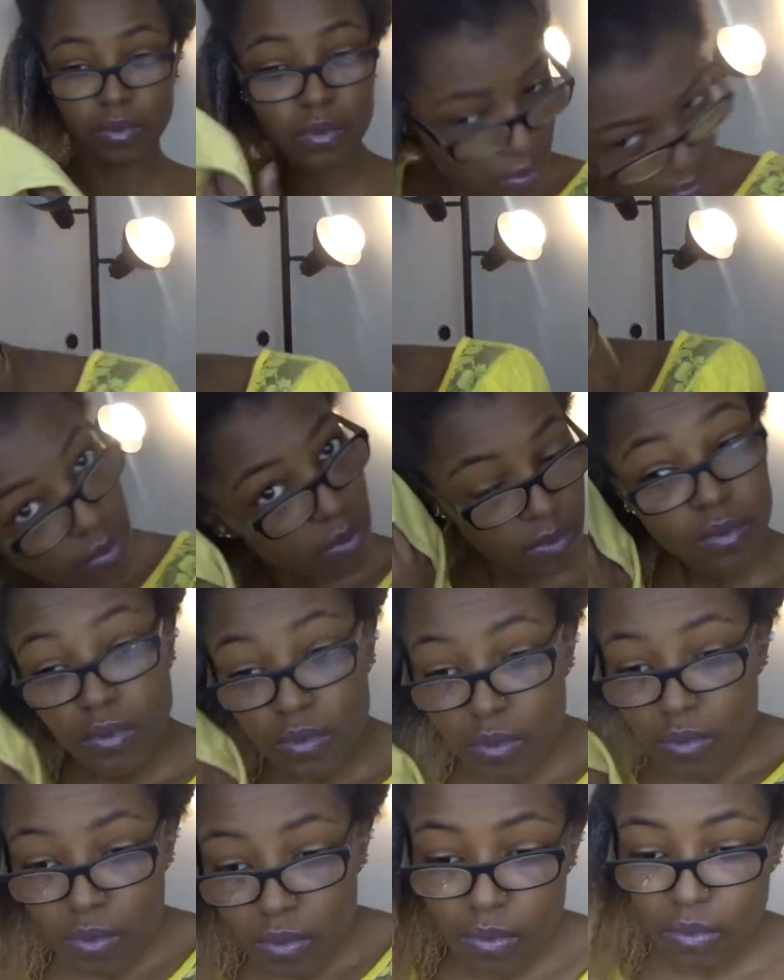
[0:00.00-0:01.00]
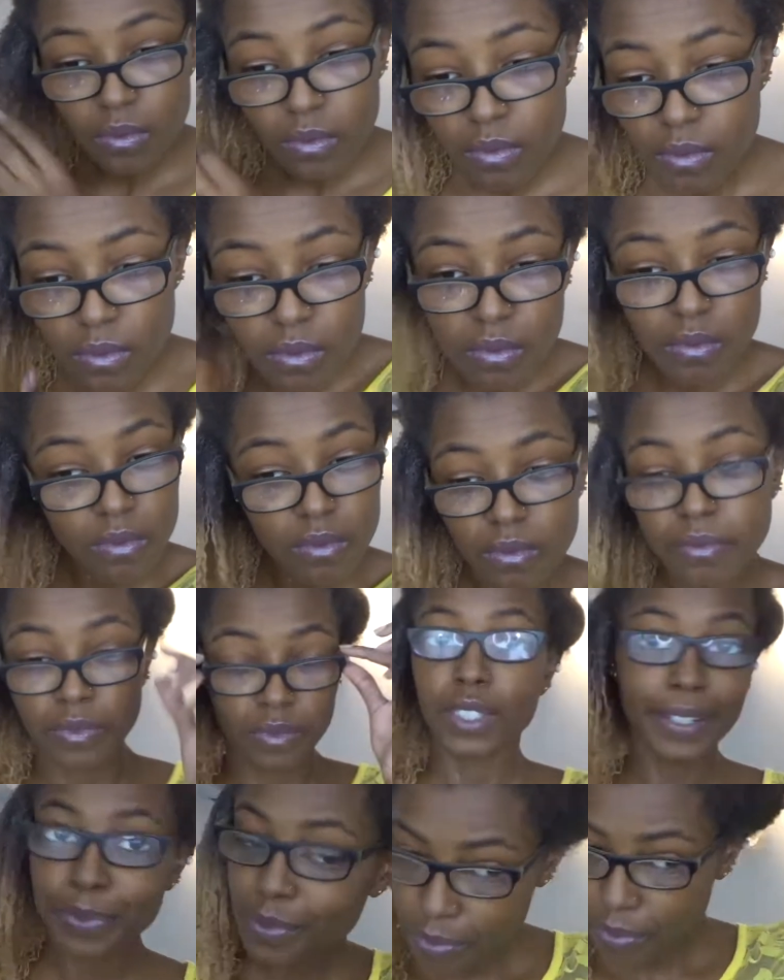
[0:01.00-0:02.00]
to help get rid of some of the white, I
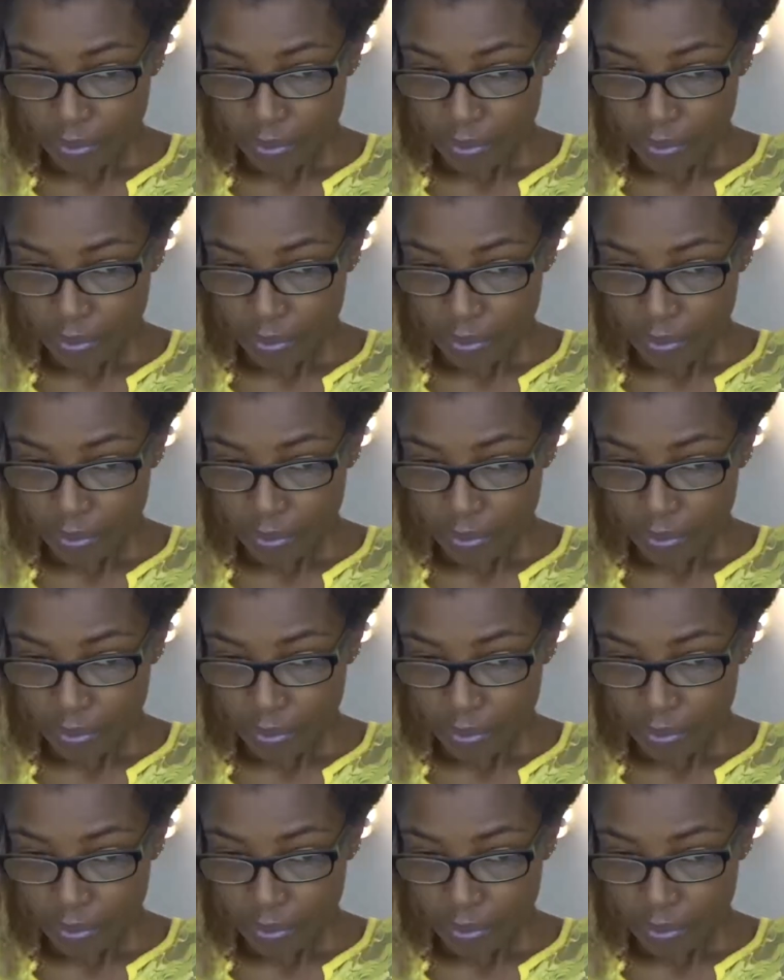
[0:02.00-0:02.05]
used a